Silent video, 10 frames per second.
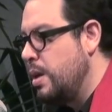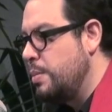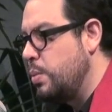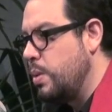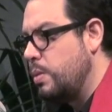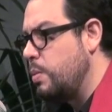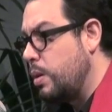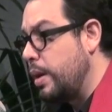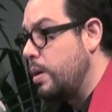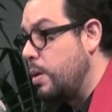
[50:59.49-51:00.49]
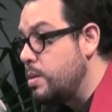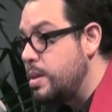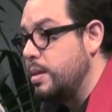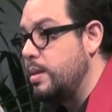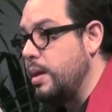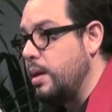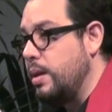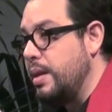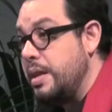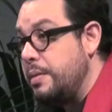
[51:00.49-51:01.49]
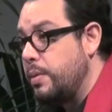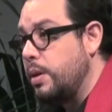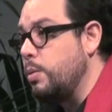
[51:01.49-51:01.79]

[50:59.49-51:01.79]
But we're working constantly different